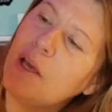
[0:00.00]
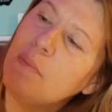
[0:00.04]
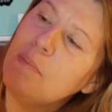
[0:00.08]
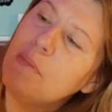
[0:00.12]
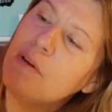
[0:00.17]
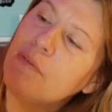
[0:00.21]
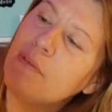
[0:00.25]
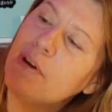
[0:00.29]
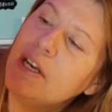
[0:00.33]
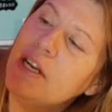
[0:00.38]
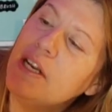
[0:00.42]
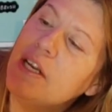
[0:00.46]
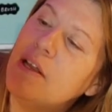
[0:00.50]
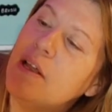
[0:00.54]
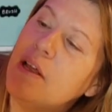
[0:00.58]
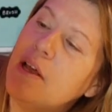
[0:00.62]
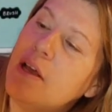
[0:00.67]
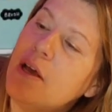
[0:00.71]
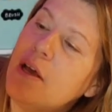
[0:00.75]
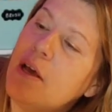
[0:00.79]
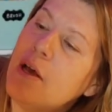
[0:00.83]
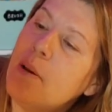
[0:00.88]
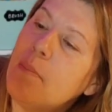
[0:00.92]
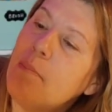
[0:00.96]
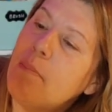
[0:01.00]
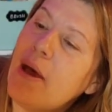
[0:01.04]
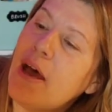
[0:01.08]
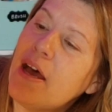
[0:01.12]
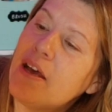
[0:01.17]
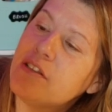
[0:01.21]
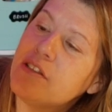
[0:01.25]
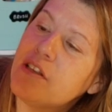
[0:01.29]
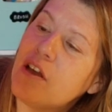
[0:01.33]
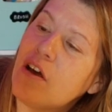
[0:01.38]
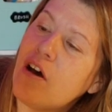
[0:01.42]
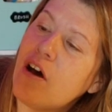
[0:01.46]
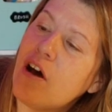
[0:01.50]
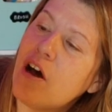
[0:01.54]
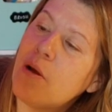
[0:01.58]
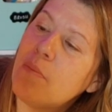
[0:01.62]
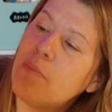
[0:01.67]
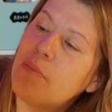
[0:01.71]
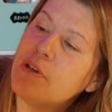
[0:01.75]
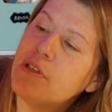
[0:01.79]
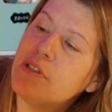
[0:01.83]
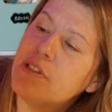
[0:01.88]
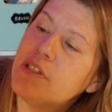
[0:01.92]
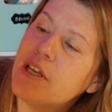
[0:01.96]
Let me read it. Basalt
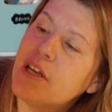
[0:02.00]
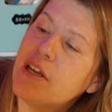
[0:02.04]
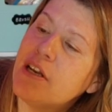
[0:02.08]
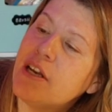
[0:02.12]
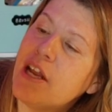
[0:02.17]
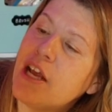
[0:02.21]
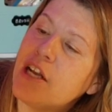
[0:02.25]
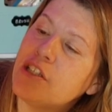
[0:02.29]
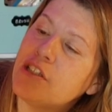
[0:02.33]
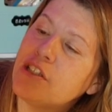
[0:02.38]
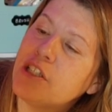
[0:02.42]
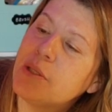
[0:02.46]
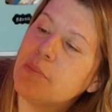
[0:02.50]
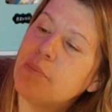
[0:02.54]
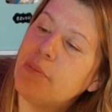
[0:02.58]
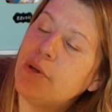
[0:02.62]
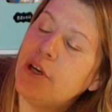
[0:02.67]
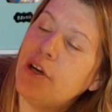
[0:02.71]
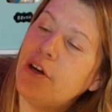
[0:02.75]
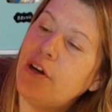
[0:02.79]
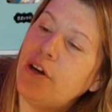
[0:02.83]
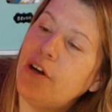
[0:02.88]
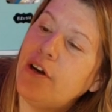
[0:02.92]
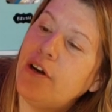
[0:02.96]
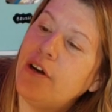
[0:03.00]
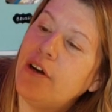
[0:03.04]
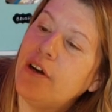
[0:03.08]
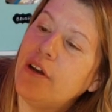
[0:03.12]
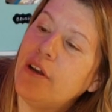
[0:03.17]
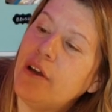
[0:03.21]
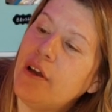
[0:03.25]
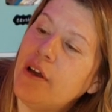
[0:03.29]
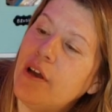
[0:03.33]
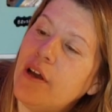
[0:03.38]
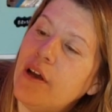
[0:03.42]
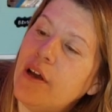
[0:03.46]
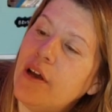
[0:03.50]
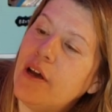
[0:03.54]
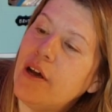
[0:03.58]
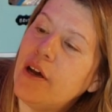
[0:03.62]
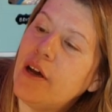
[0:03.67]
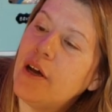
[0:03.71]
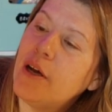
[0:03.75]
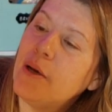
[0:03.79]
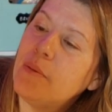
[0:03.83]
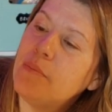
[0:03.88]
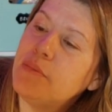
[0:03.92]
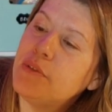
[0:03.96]
salt, 100% naturally pure,
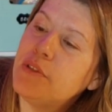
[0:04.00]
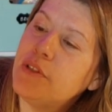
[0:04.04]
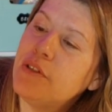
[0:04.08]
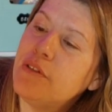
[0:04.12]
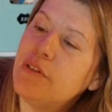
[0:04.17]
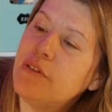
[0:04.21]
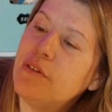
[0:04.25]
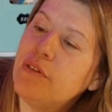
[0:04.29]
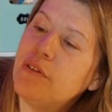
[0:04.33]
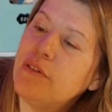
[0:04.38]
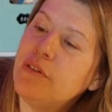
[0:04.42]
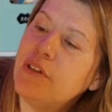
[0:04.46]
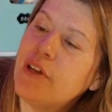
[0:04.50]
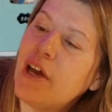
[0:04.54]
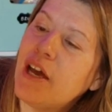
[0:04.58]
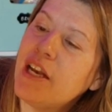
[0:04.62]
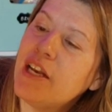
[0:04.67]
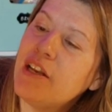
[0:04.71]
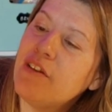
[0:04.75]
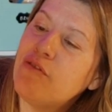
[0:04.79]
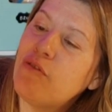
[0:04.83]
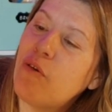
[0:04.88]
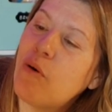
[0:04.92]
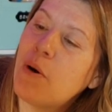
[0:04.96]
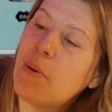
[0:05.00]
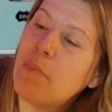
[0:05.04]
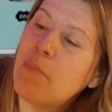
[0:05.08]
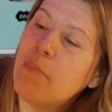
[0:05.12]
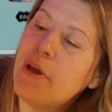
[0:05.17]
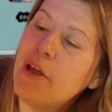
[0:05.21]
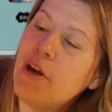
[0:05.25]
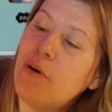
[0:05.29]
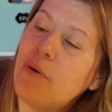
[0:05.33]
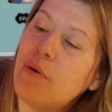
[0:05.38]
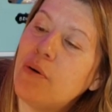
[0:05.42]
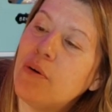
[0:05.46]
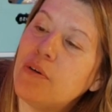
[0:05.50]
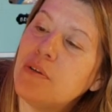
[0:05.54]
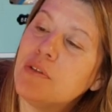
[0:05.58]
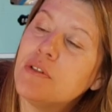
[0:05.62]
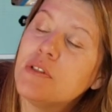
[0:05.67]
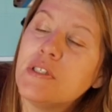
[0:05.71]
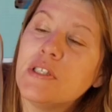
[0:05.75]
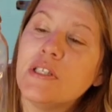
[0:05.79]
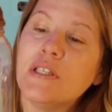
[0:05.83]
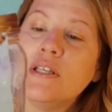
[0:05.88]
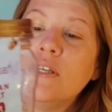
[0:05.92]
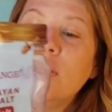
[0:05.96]
up to 94
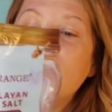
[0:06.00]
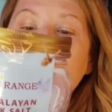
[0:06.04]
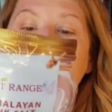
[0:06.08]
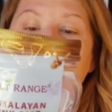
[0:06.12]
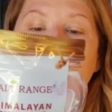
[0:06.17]
minerals.